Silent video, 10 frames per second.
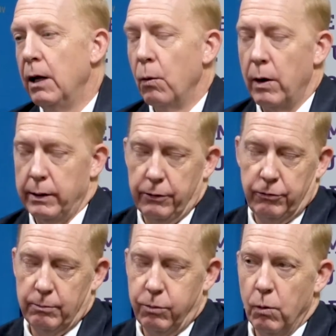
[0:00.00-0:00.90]
wanting to
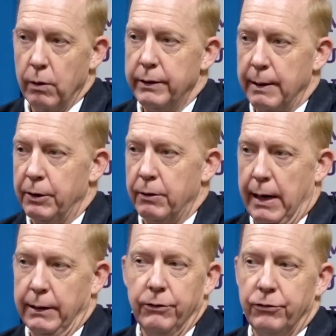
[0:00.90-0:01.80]
support
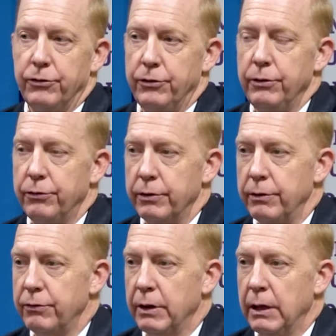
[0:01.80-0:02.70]
democratic institutions.